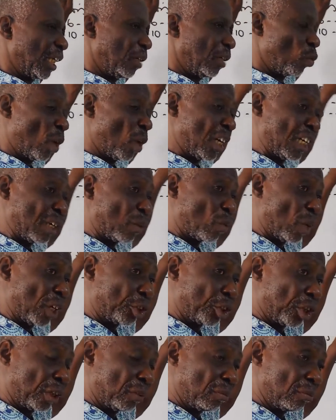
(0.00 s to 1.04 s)
in one
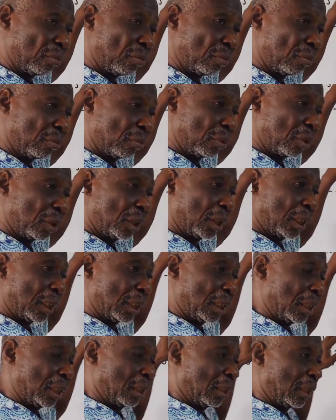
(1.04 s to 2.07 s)
equation,
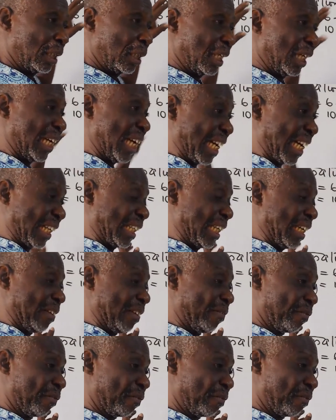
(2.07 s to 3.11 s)

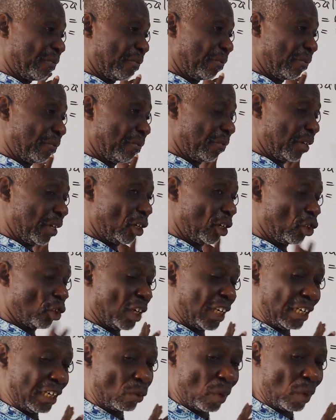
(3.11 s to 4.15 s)
negative in the
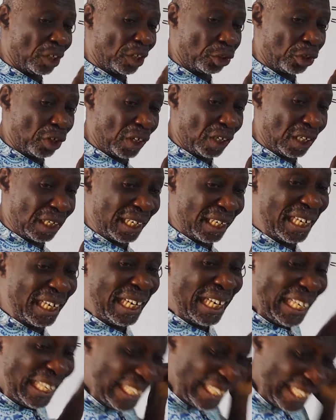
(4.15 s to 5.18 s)
other equation,
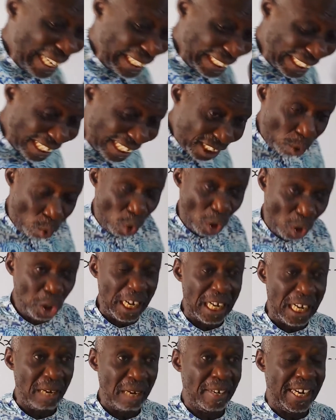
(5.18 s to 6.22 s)
that is the one
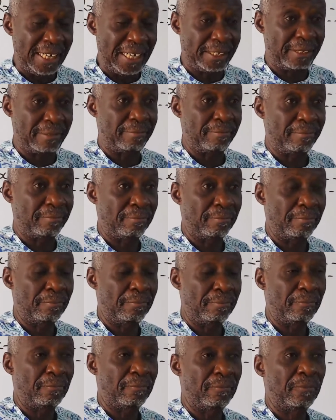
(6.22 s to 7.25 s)
you eliminate.
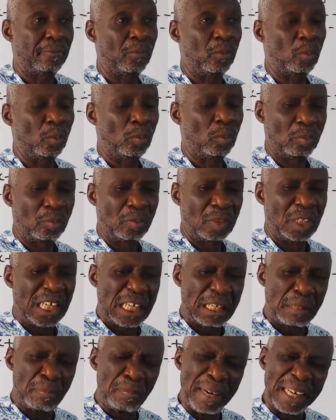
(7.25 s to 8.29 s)

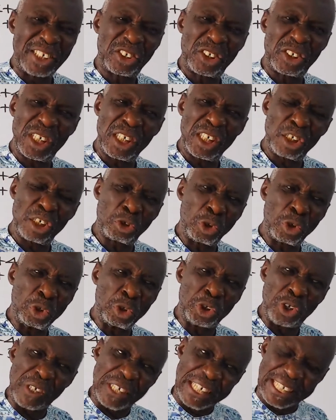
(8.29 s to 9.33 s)
It makes the
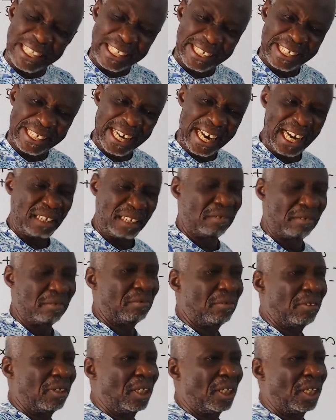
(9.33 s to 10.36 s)
solution easier.
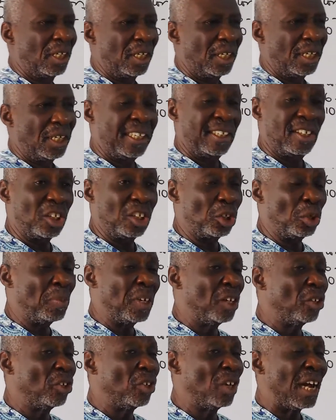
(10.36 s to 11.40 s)
It doesn't
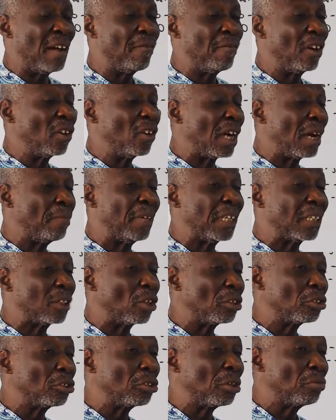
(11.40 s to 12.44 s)
mean you don't have other
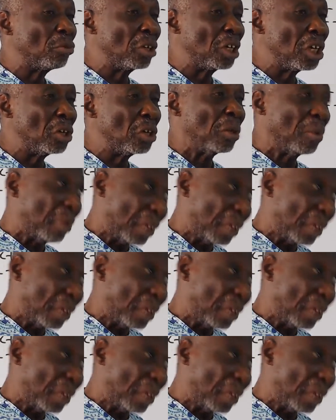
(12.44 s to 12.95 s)
methods of doing it,